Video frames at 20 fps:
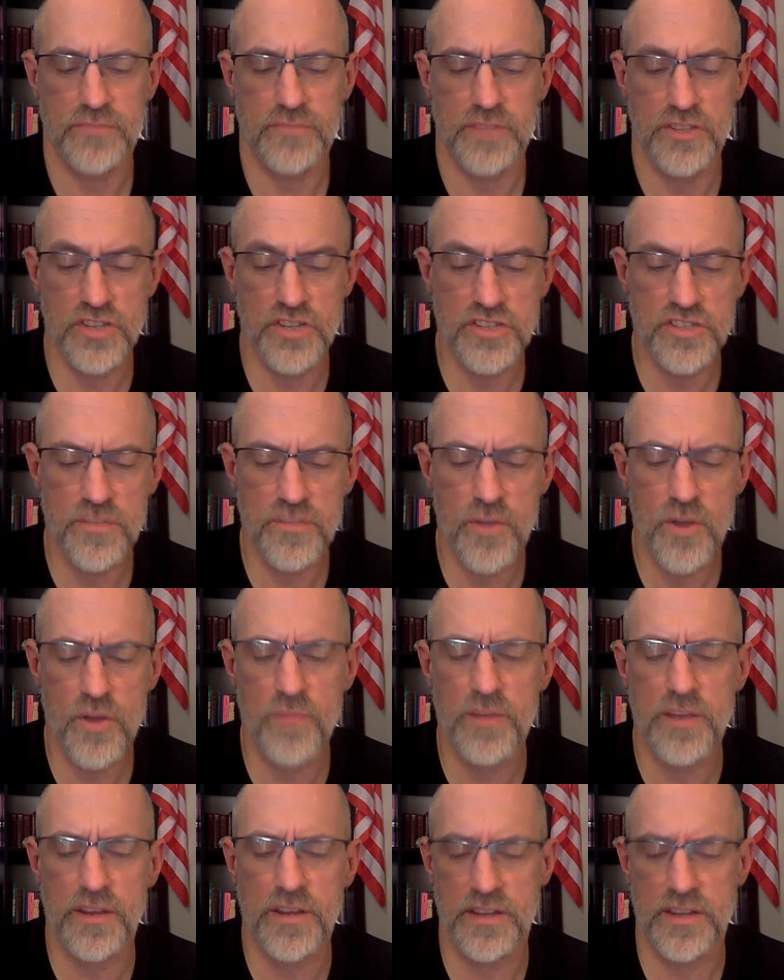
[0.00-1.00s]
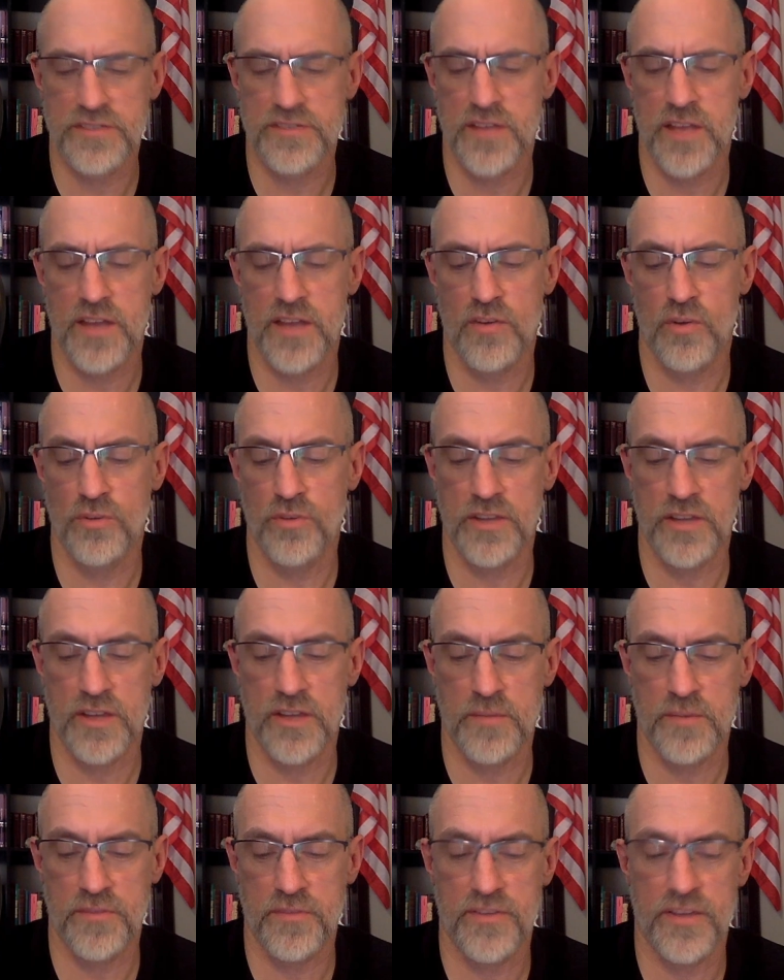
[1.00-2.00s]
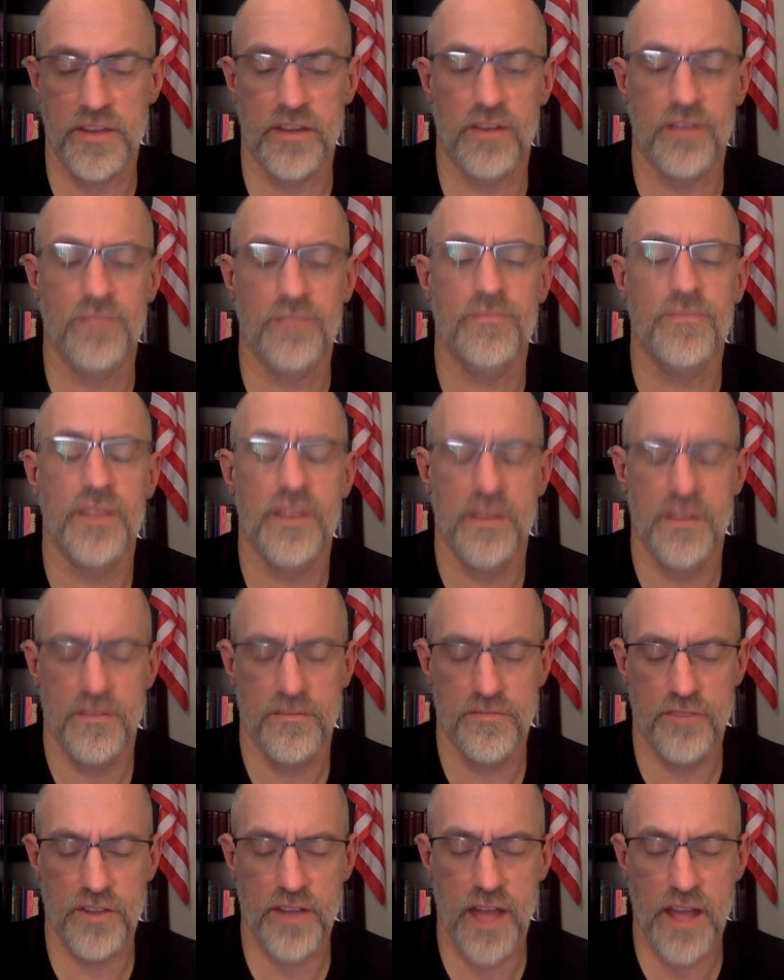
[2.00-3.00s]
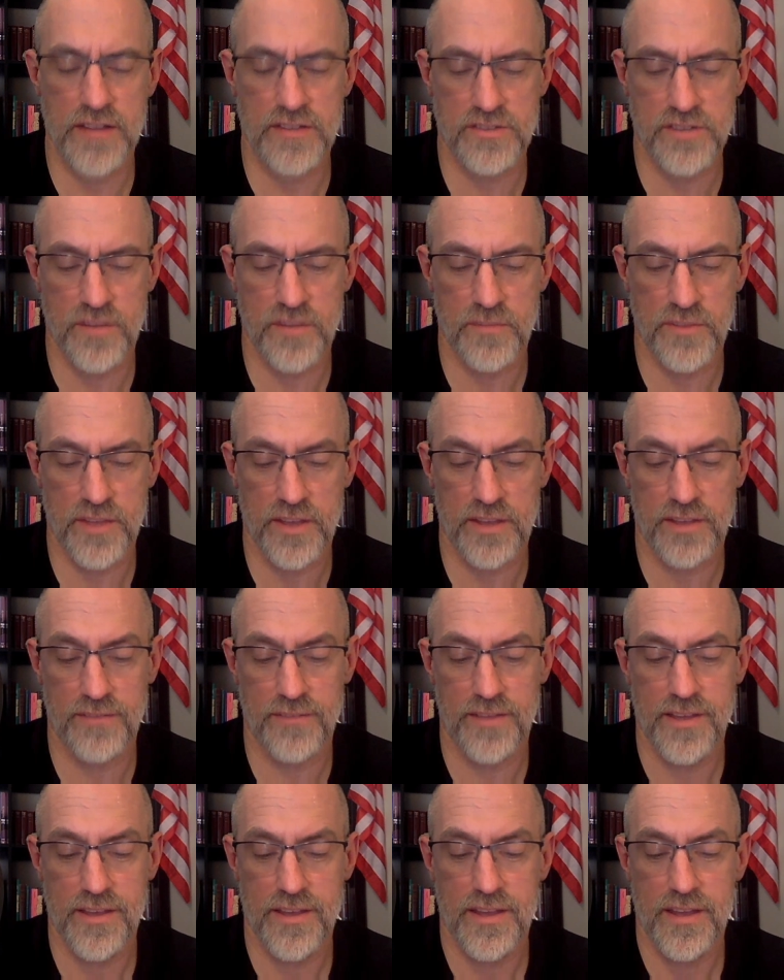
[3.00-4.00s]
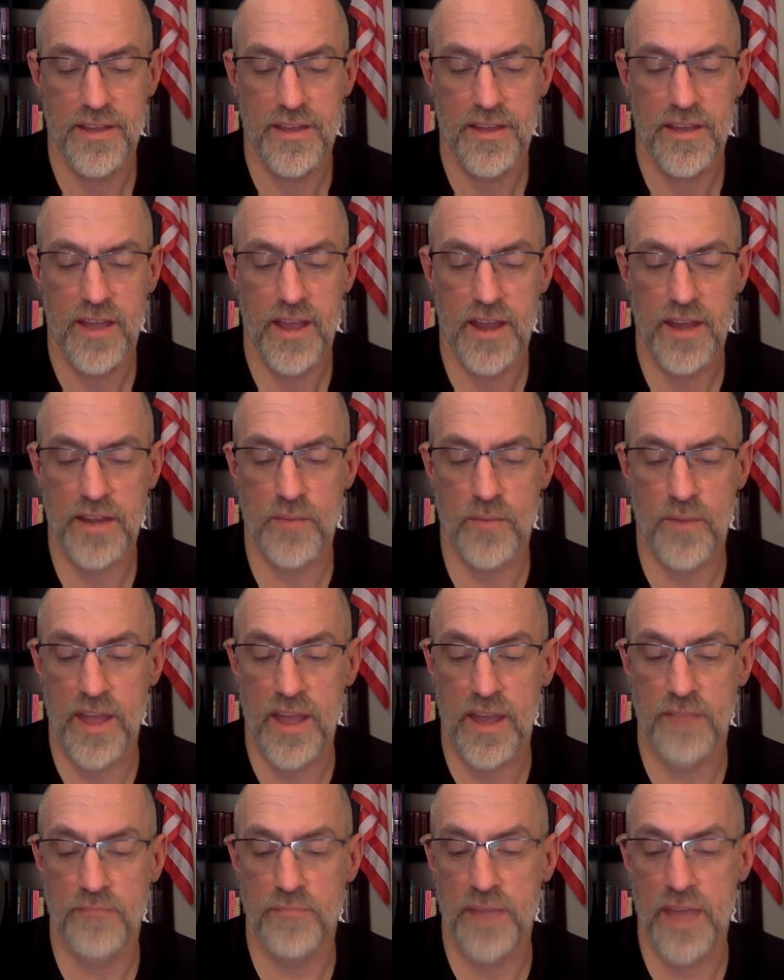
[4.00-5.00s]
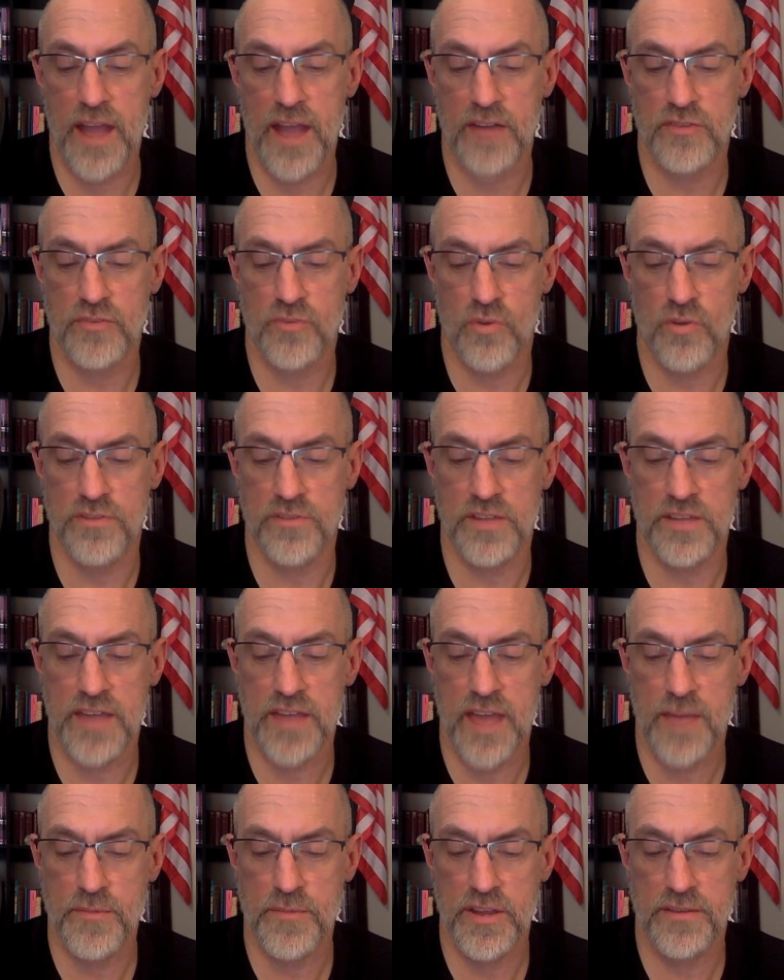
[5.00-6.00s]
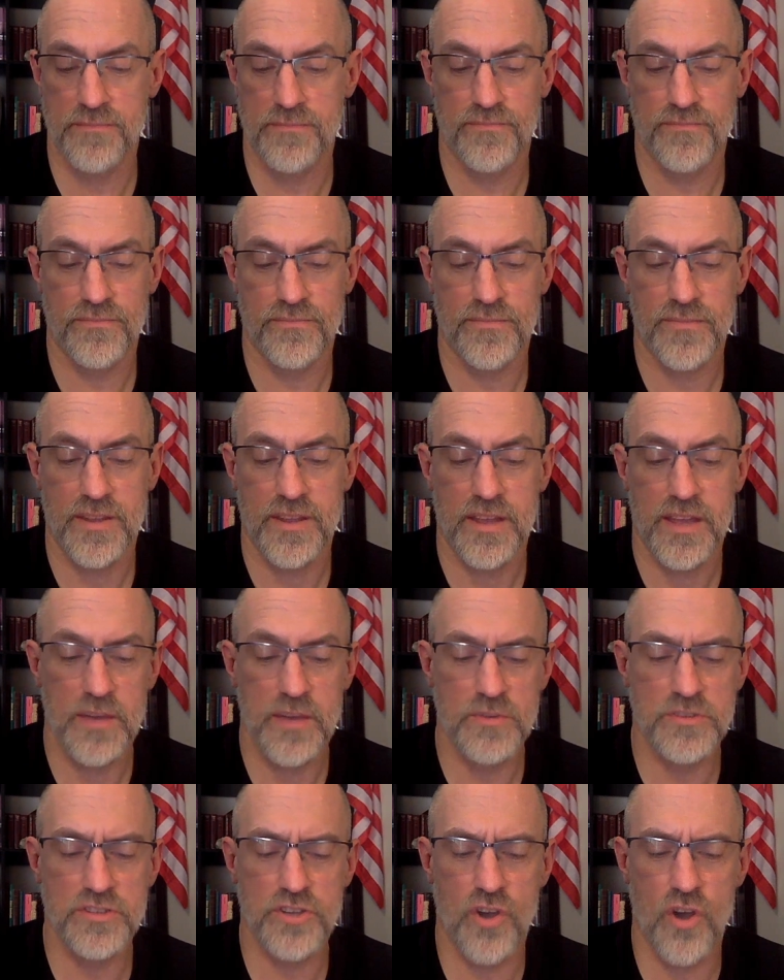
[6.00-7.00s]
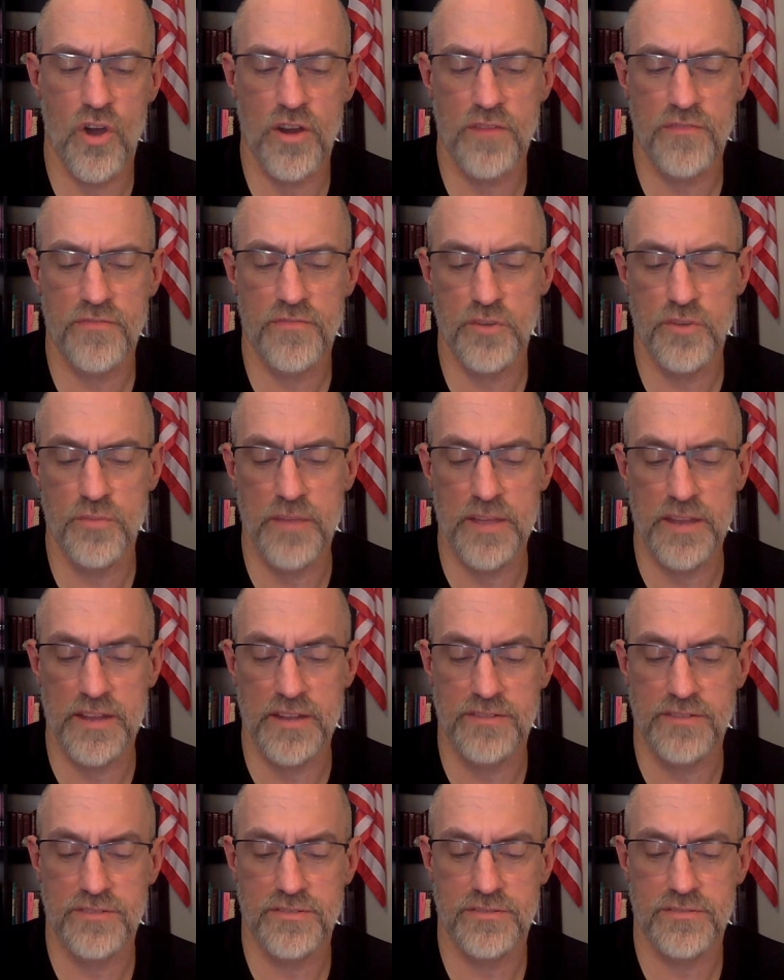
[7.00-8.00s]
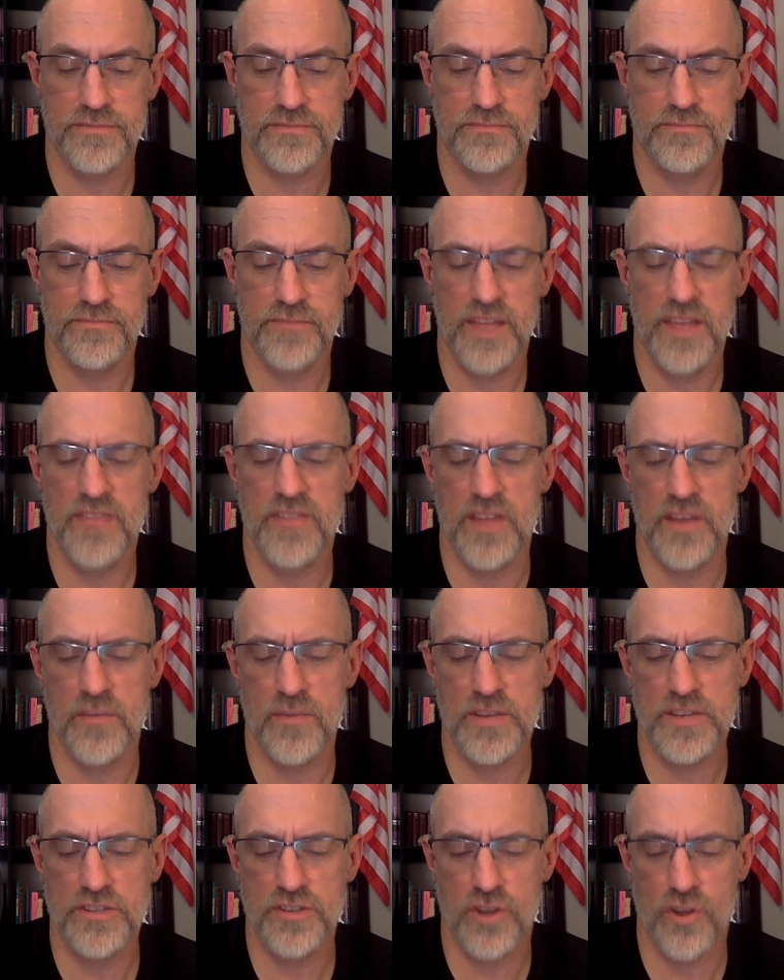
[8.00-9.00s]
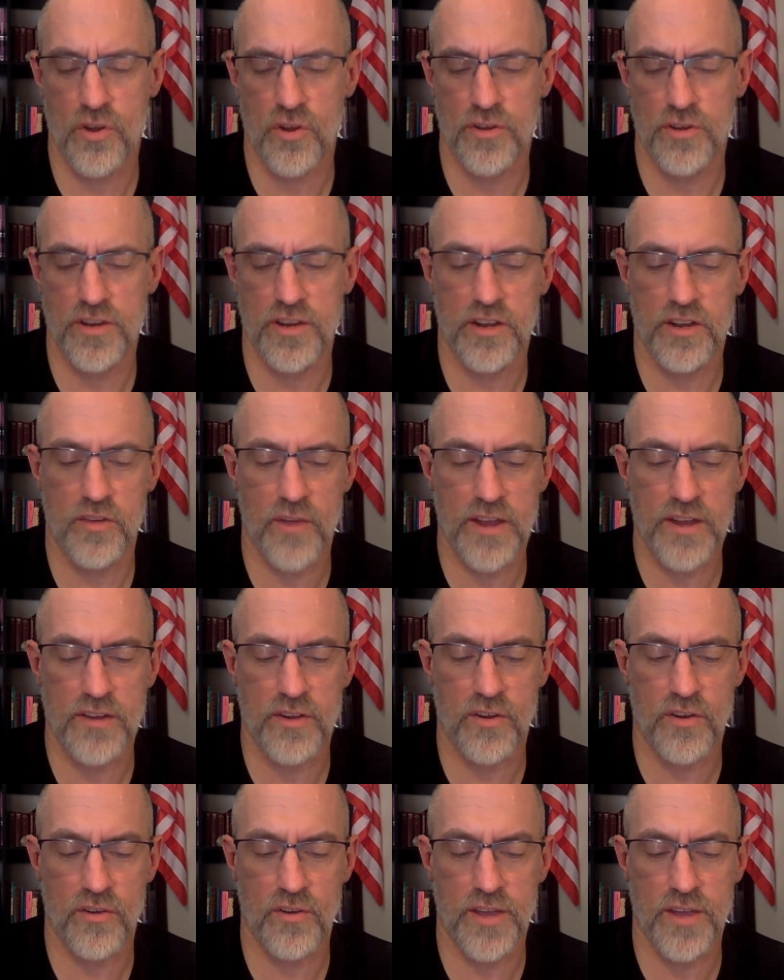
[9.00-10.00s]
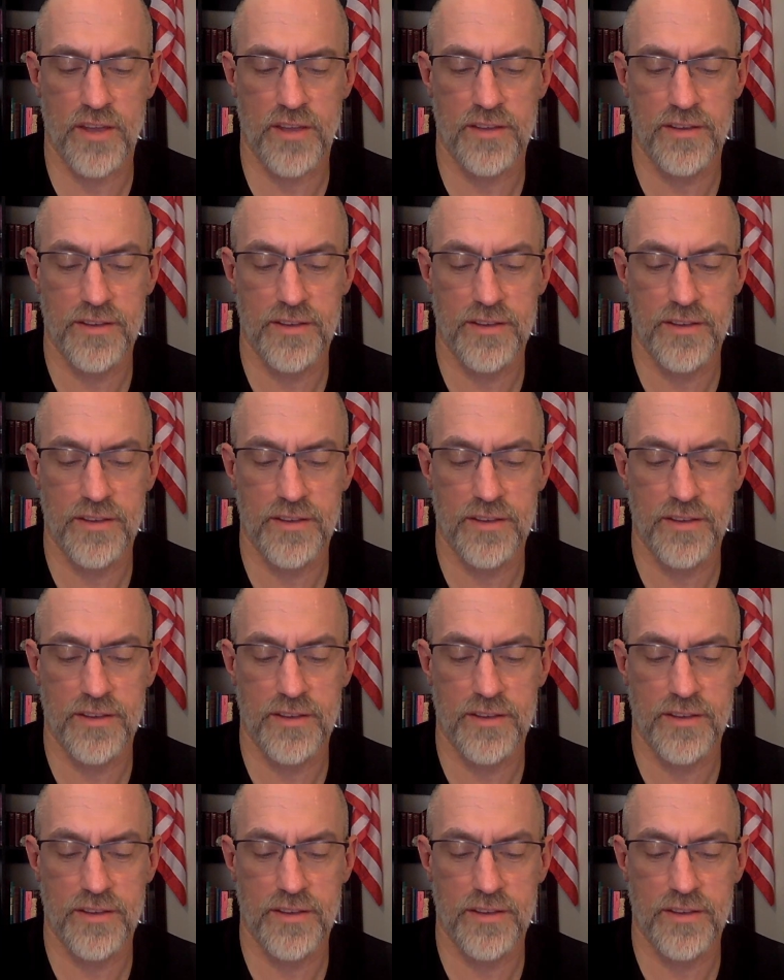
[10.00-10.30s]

"Just a moment," he said, holding up a finger. "Forgot something." And he ran back toward the cabin. He was gone a few minutes, and then returned in a great hurry.